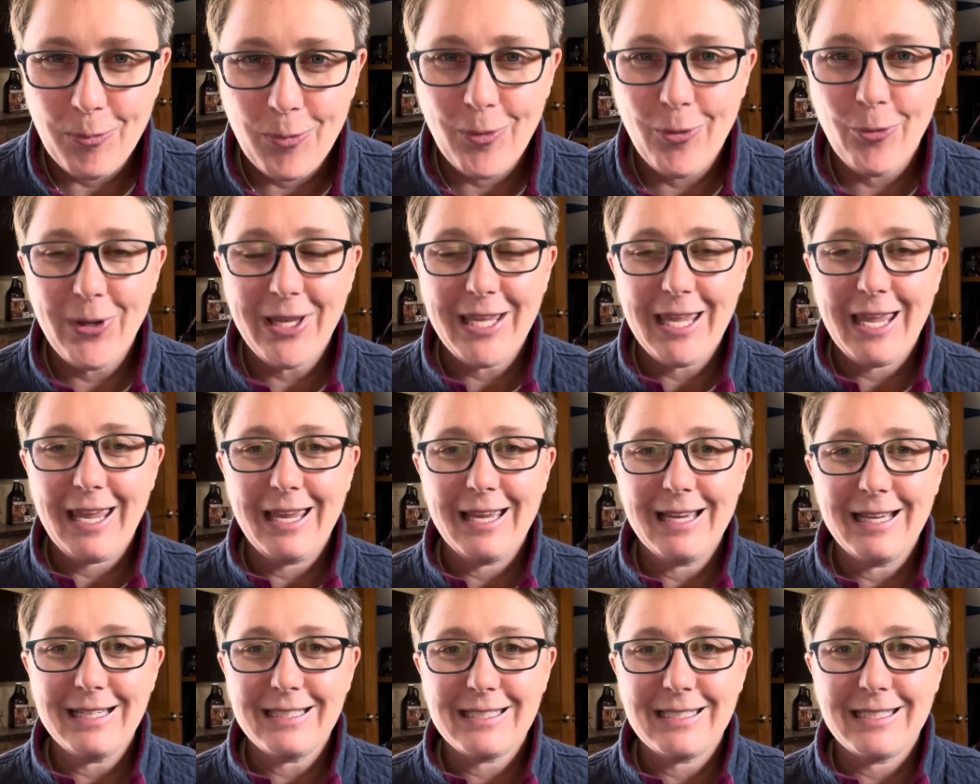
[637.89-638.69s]
We
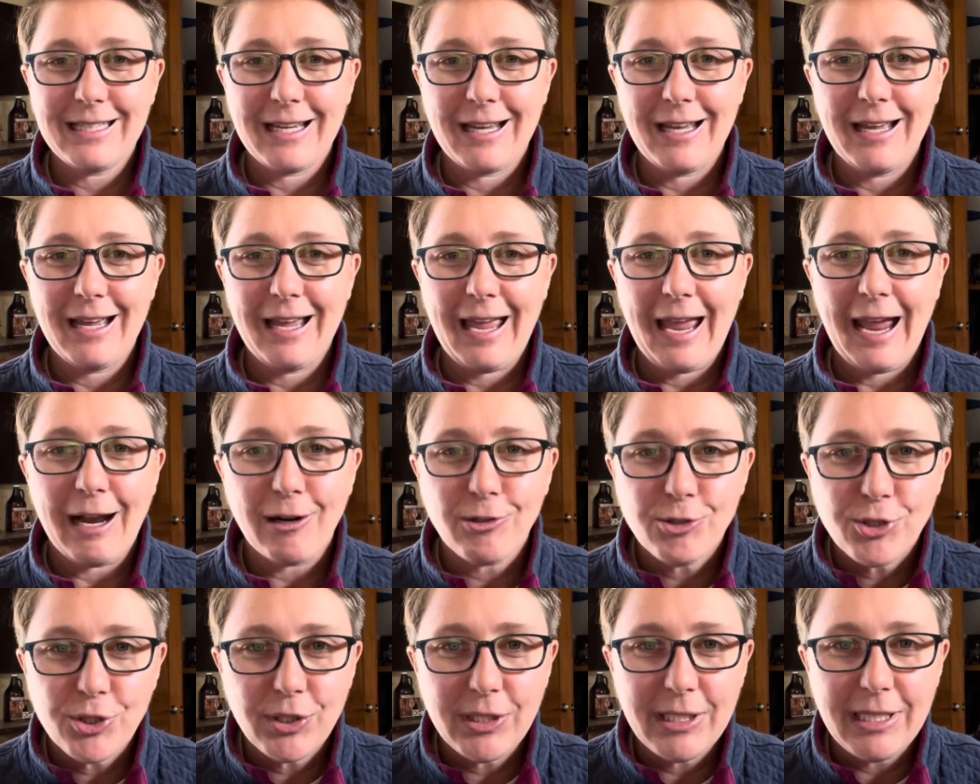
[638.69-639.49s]
can't
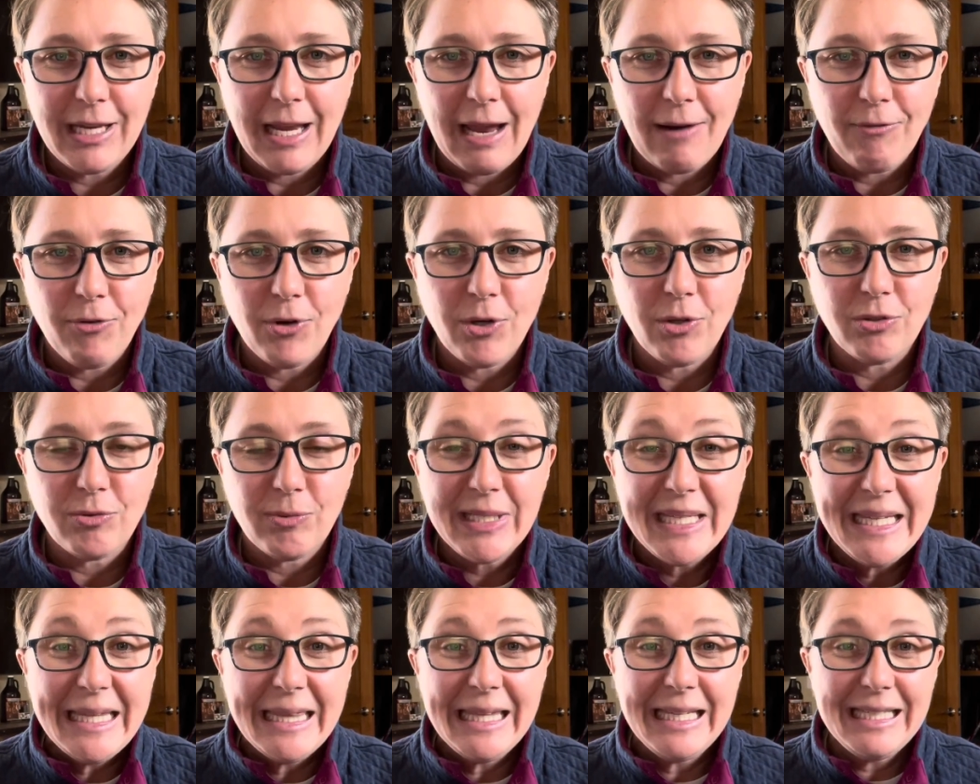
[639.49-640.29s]
actually ever
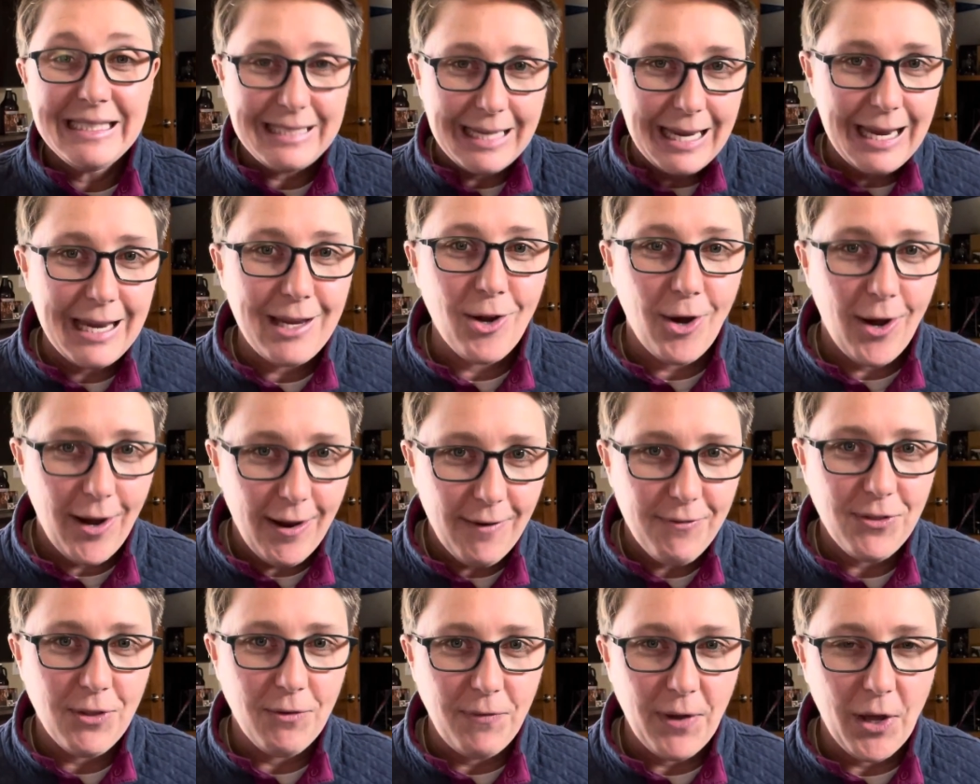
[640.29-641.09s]
really take
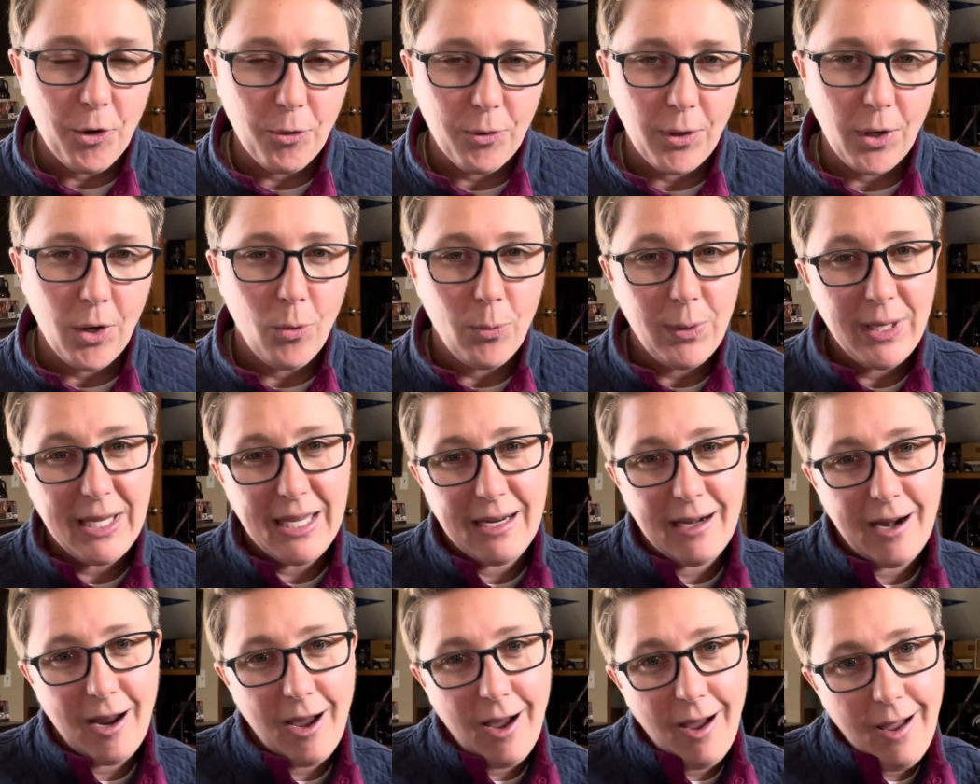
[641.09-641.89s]
off the Velcro. We
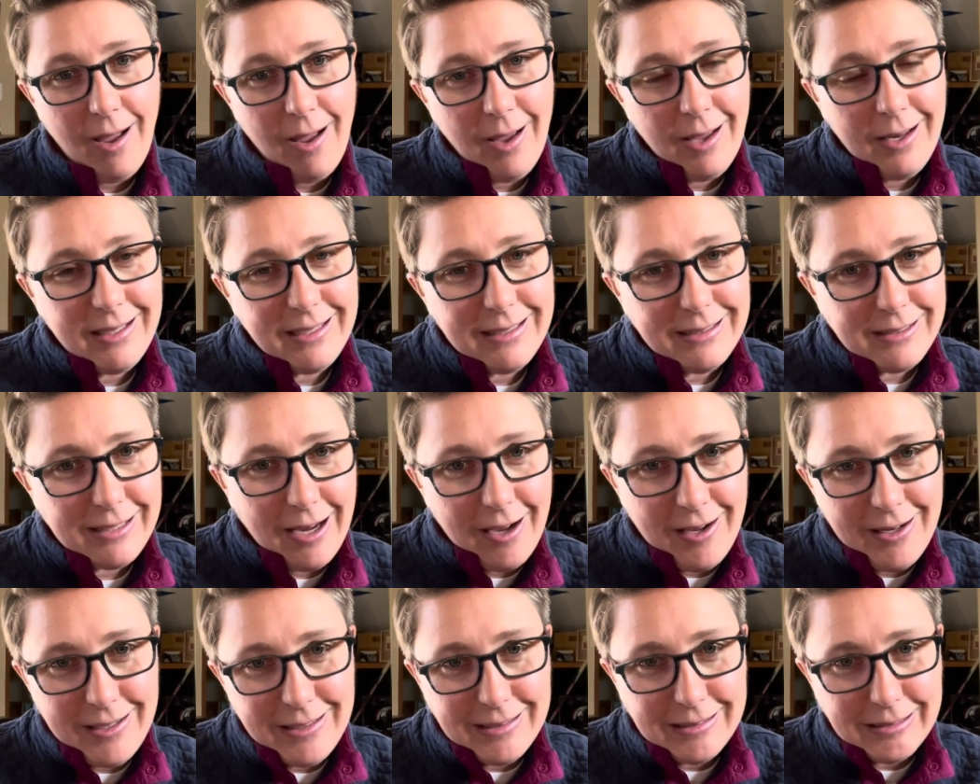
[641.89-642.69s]
can
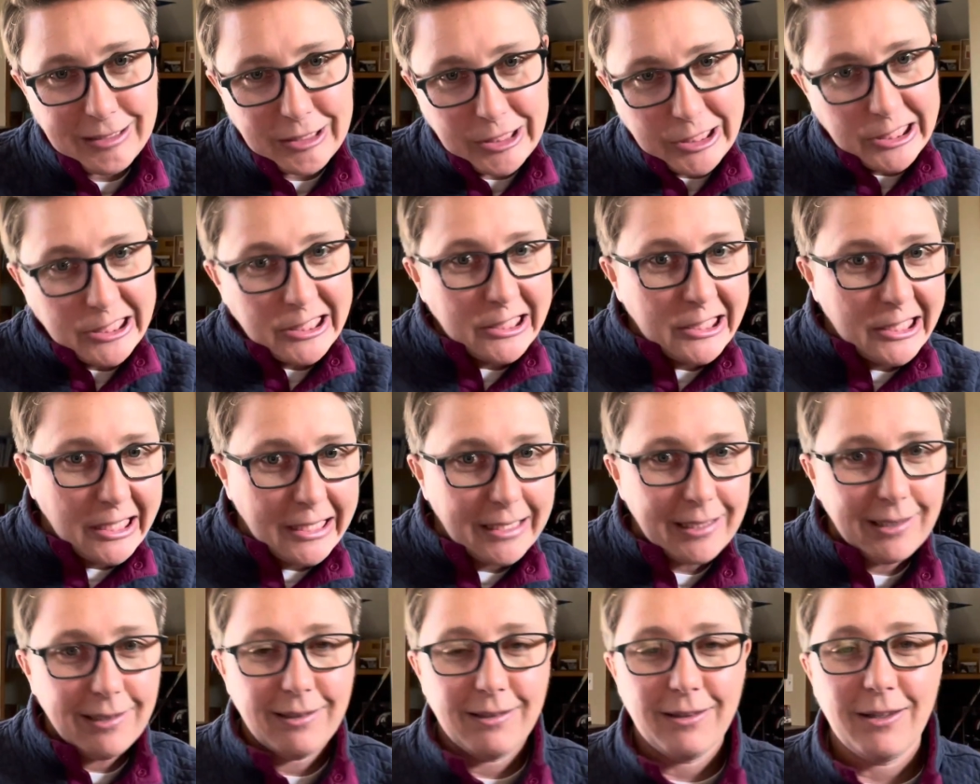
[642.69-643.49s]
un
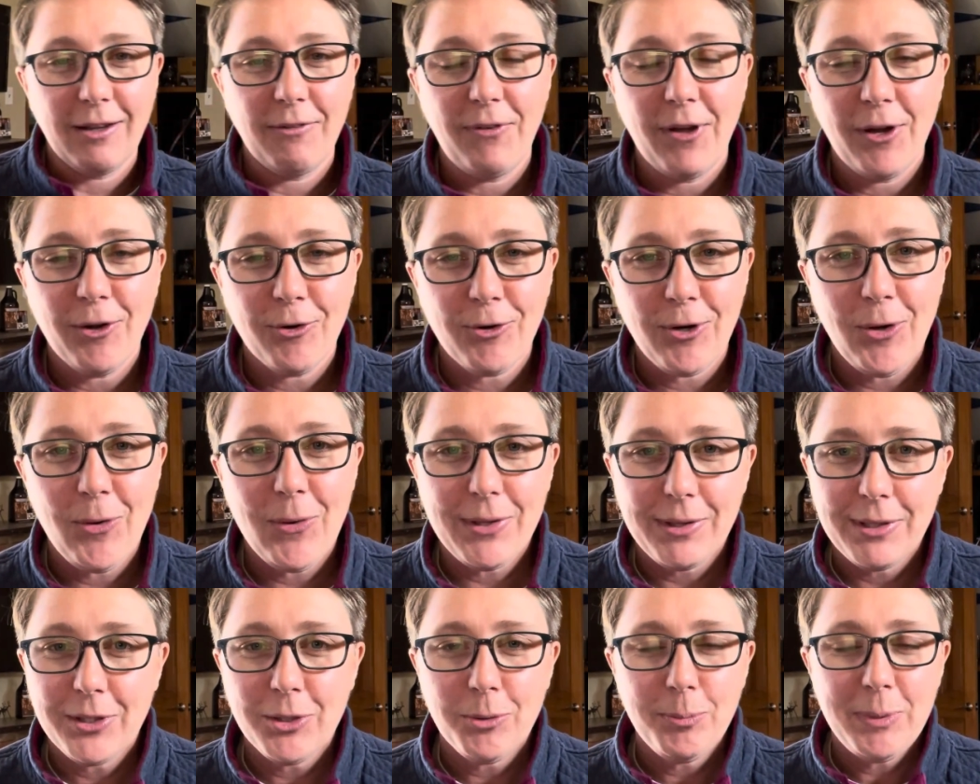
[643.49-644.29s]
the Velcro
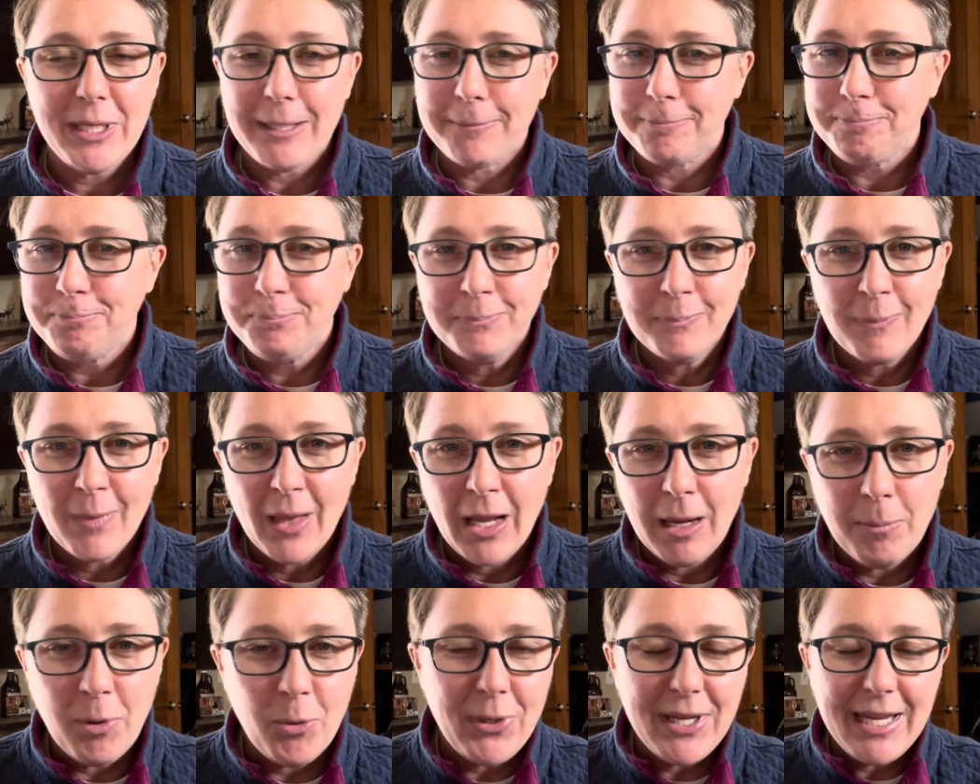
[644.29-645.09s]
a little bit,
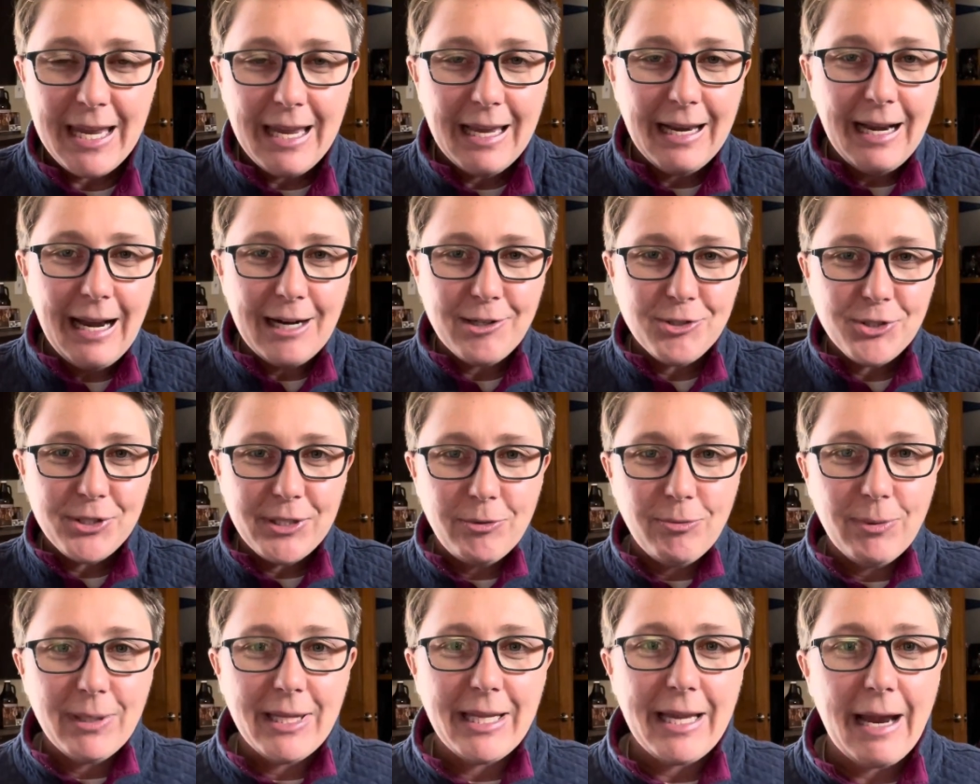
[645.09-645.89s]
but we can't
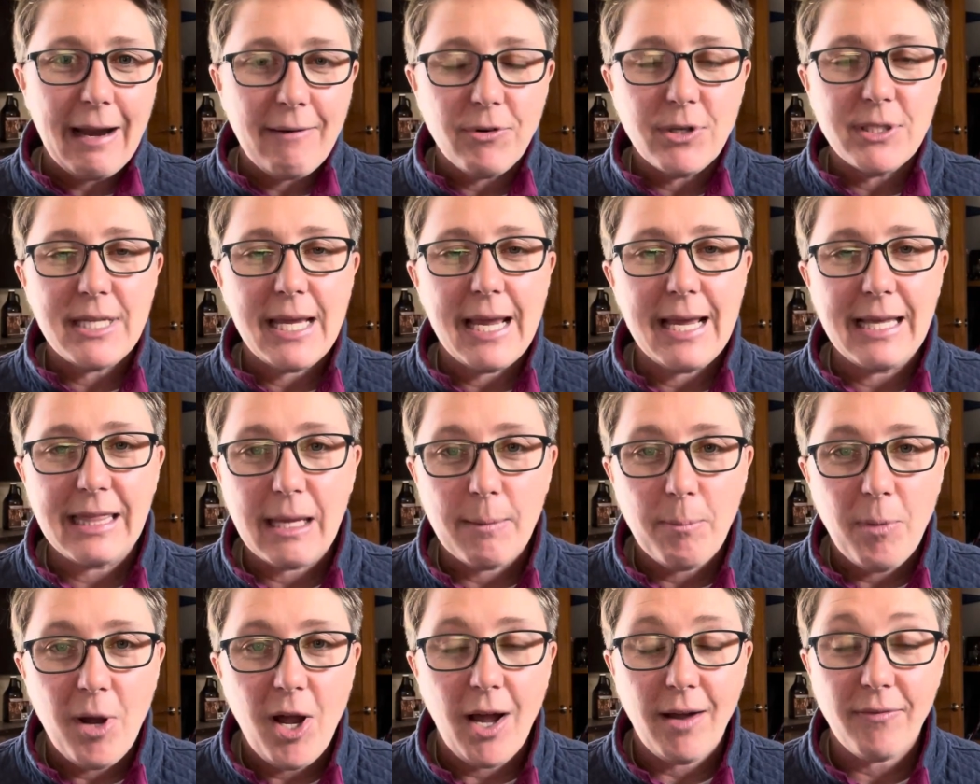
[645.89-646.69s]
actually really ever take
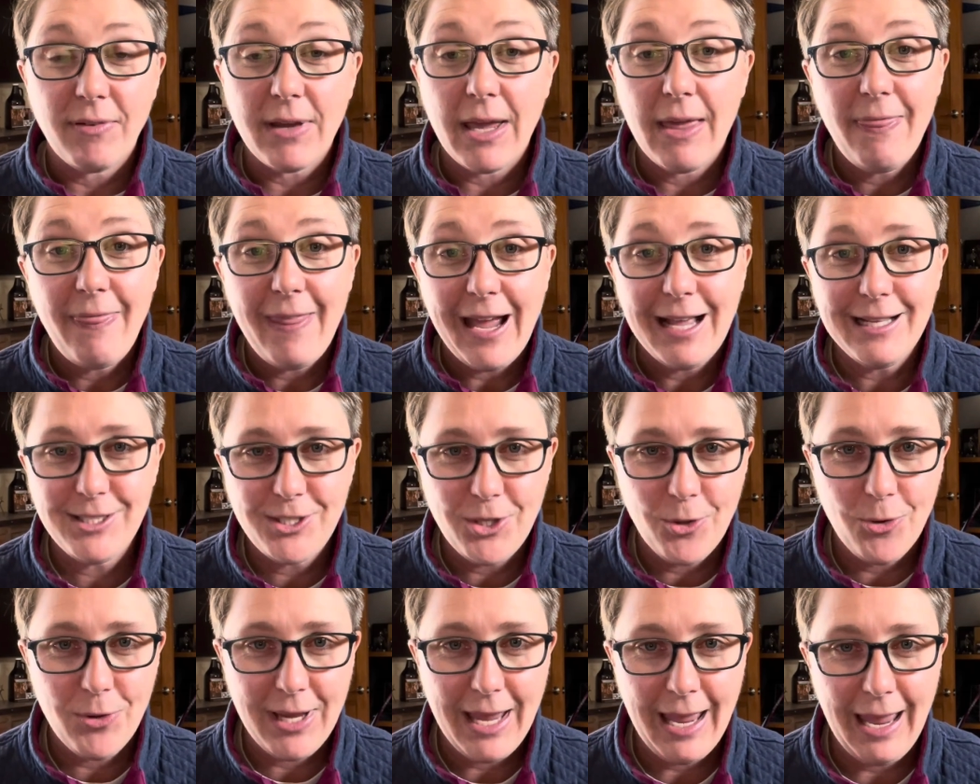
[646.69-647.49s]
them off, and
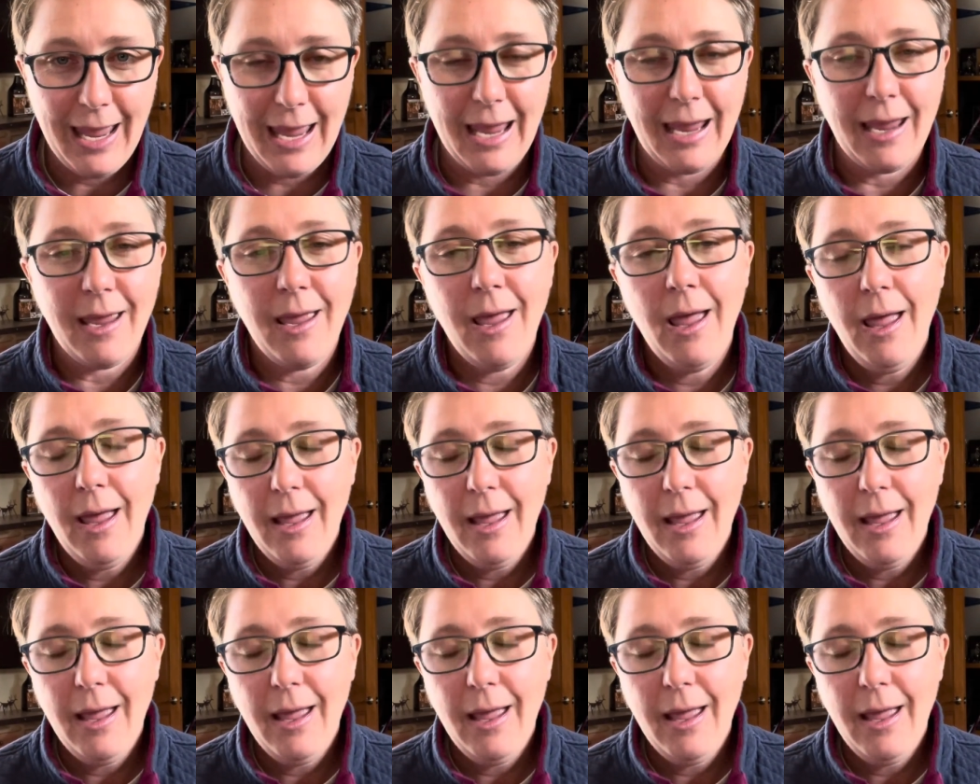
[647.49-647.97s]
that's okay.